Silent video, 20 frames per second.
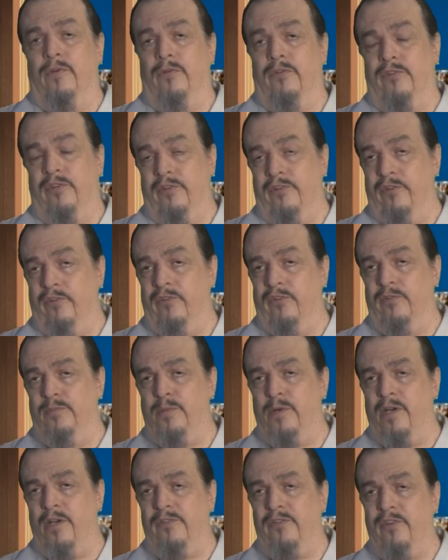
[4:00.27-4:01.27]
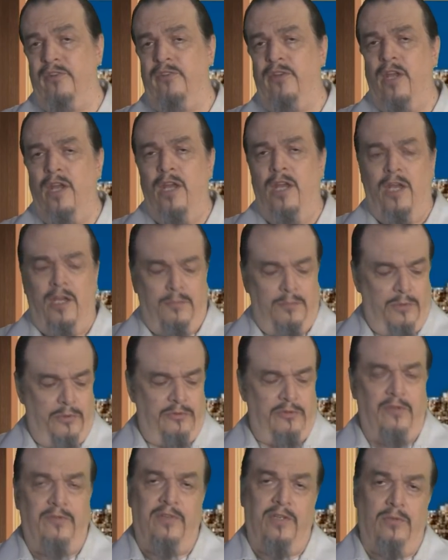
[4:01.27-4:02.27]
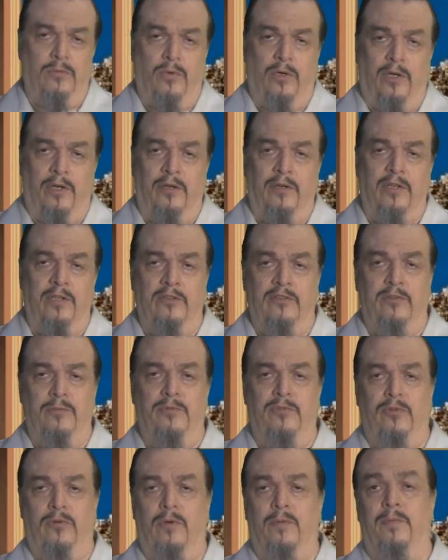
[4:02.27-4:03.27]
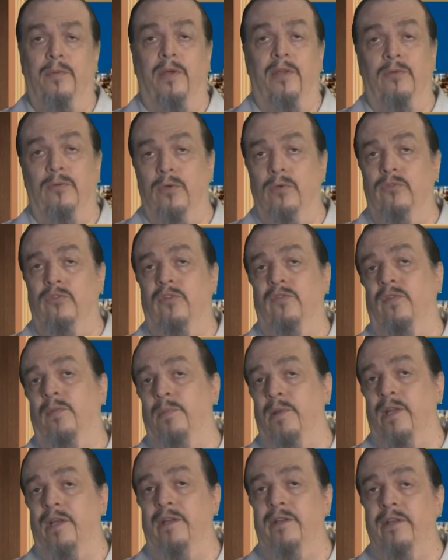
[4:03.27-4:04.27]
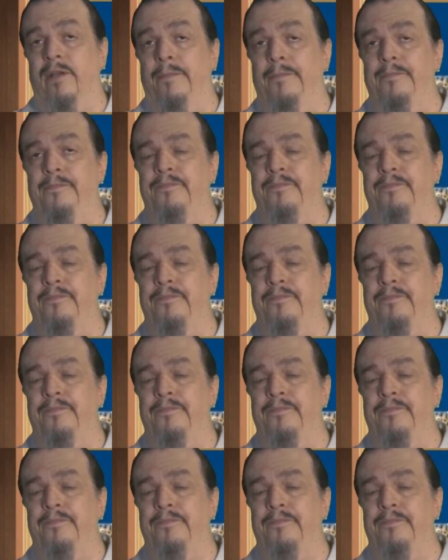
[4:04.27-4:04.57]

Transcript: photosynthesis process. Most of the water is absorbed by the roots of the plant.